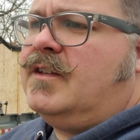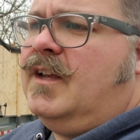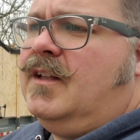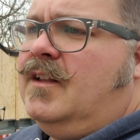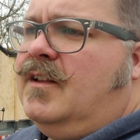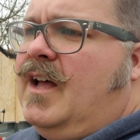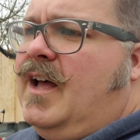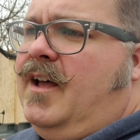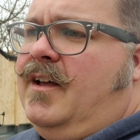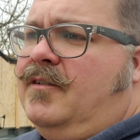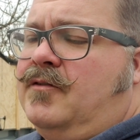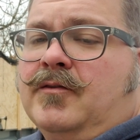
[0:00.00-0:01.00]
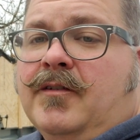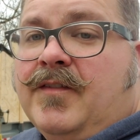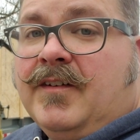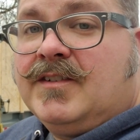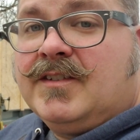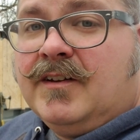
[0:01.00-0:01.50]
and I don't know if
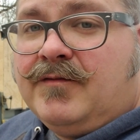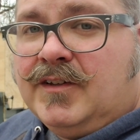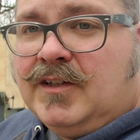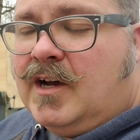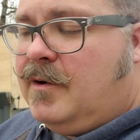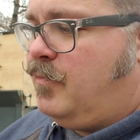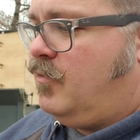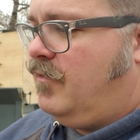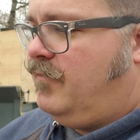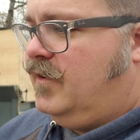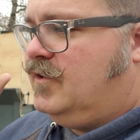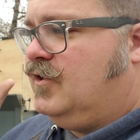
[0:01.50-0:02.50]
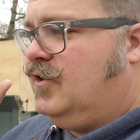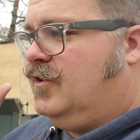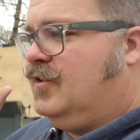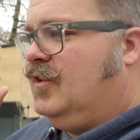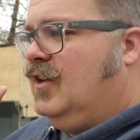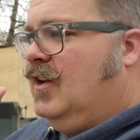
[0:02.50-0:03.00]
they've stiffened up or if it's
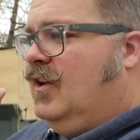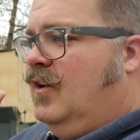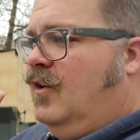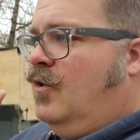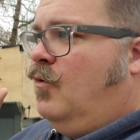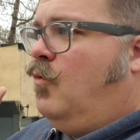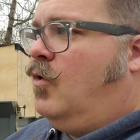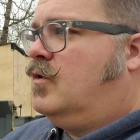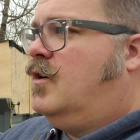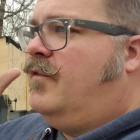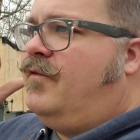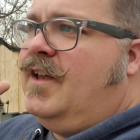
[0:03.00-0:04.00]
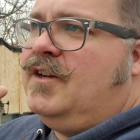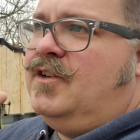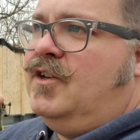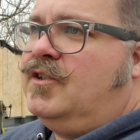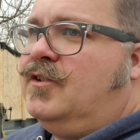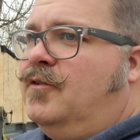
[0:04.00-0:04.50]
just worn off that
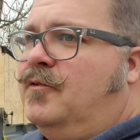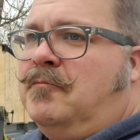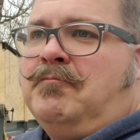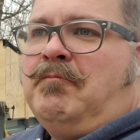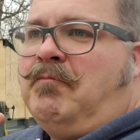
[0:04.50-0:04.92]
initial